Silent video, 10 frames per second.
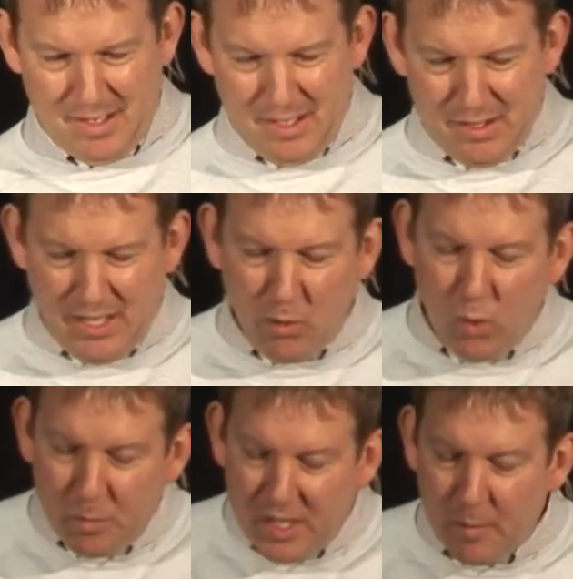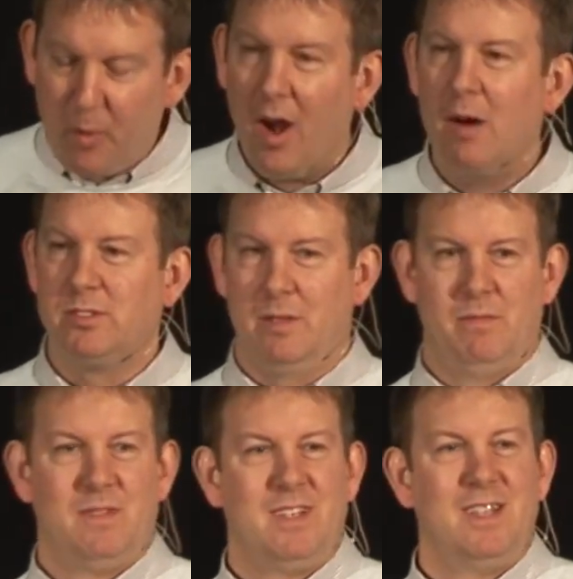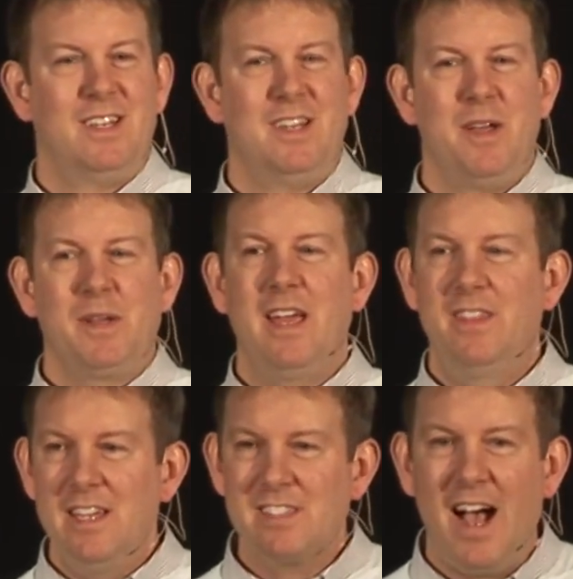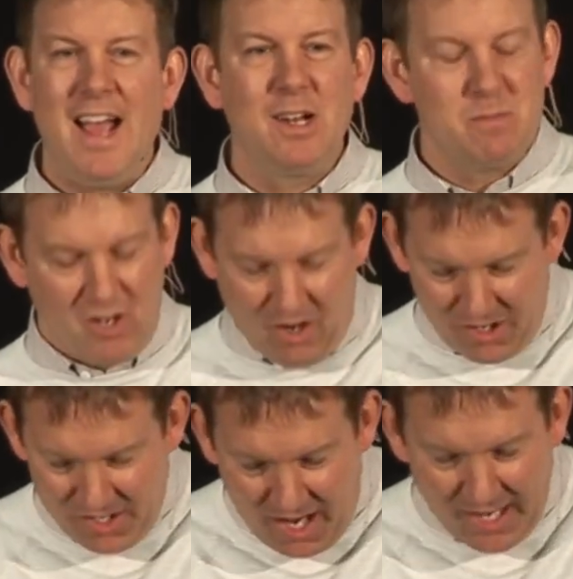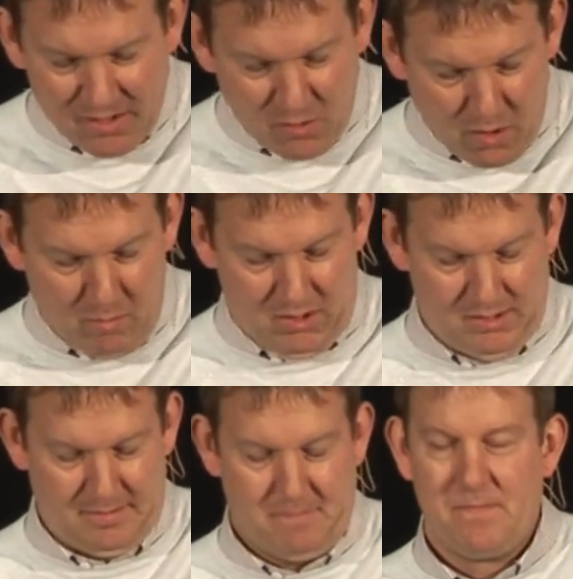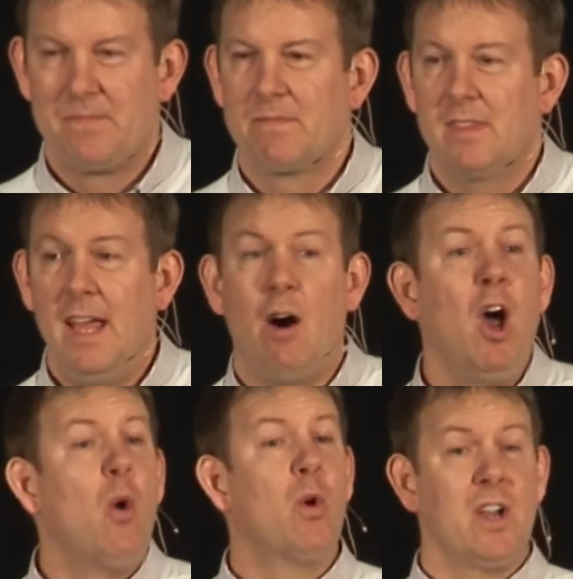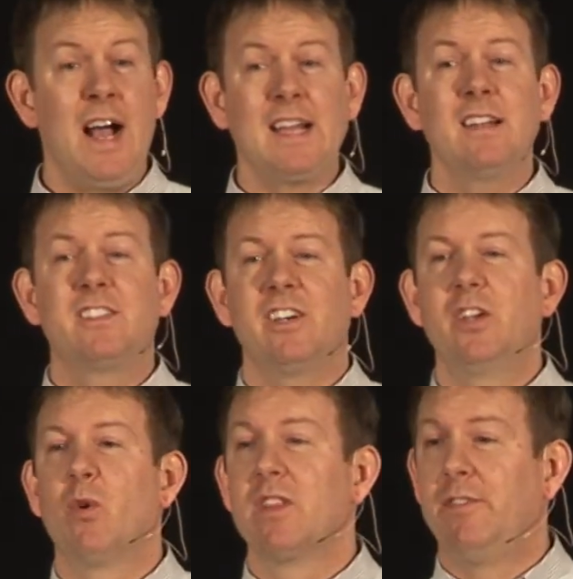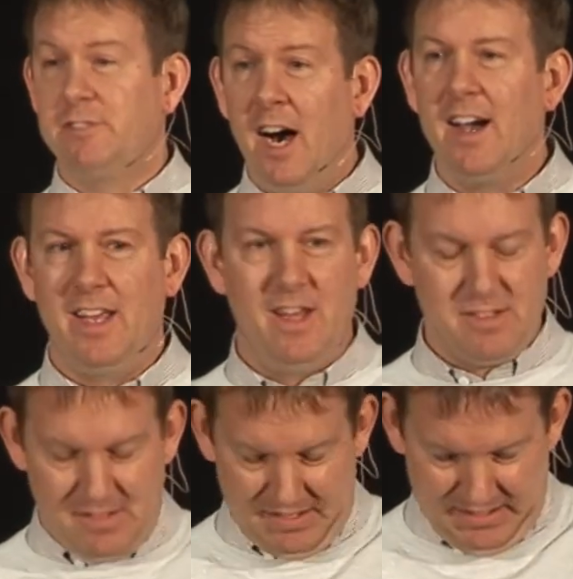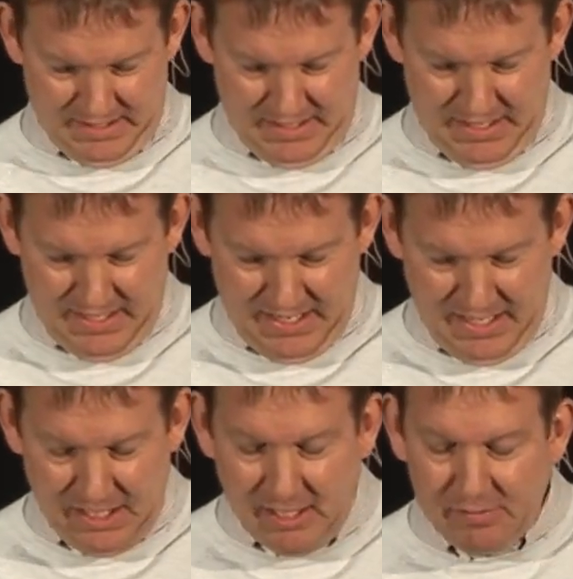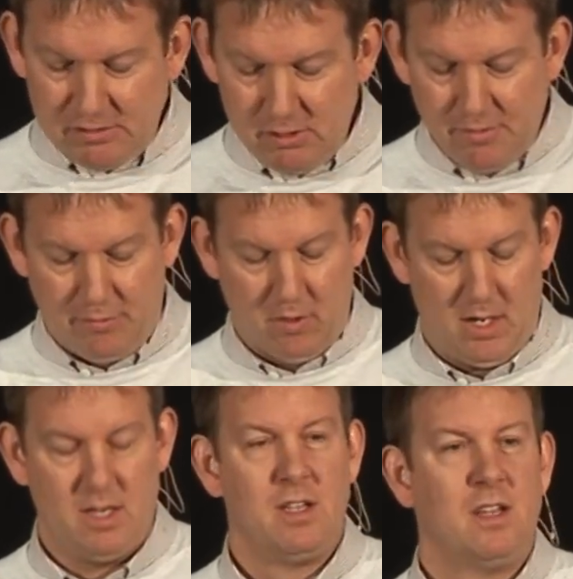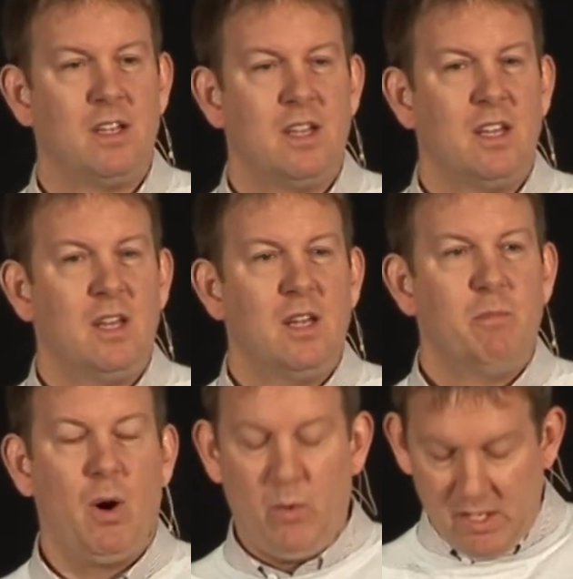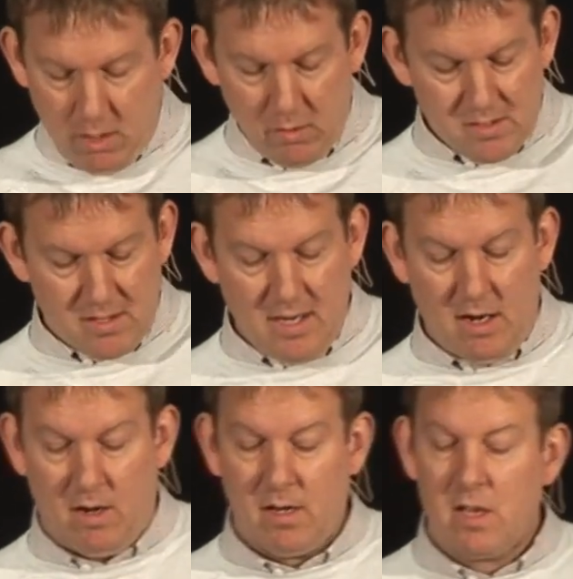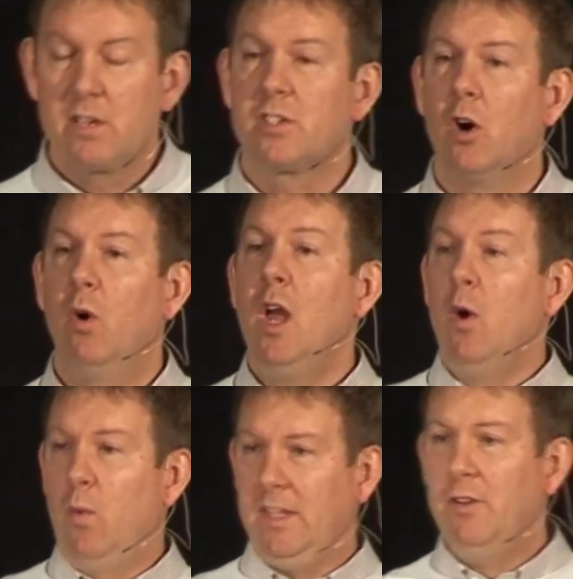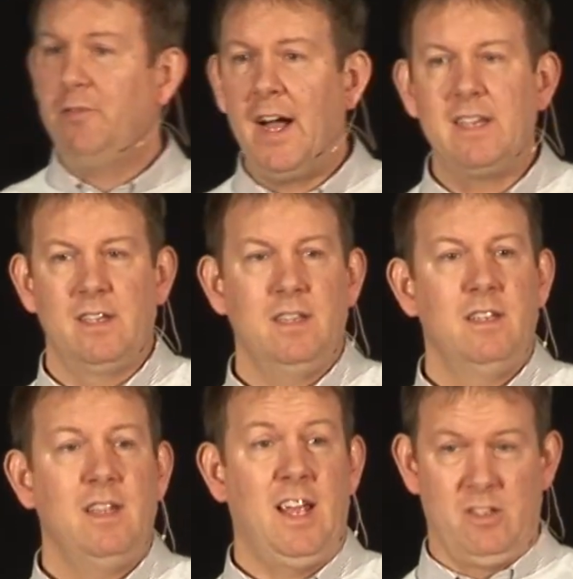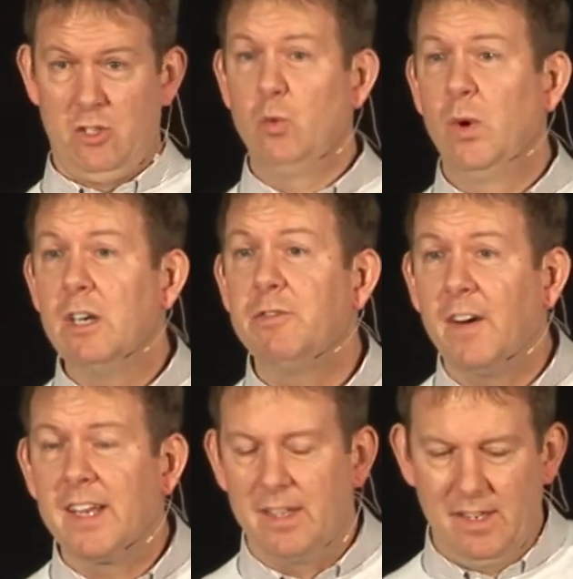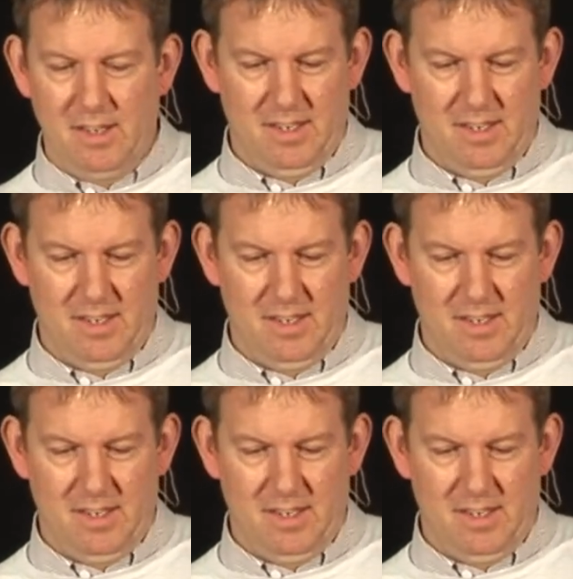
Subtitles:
There will be a problem. Okay, these items are not normal. Now, we're not going to tell you where the flaw is. You'll have to look for it. But we know it's there. So when you find it, and you will find it,